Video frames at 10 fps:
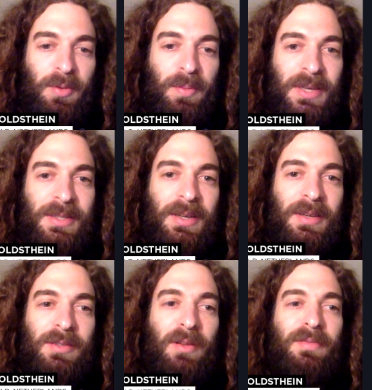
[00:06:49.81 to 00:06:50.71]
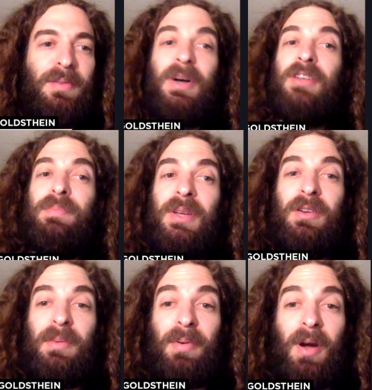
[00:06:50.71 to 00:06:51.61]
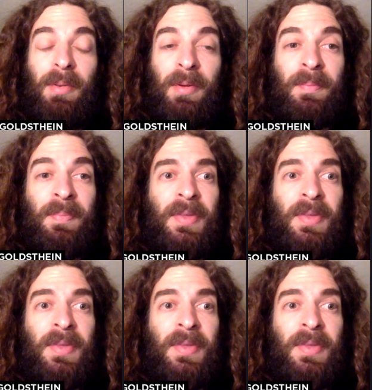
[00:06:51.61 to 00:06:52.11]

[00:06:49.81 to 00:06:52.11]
we basically solved a much bigger problem.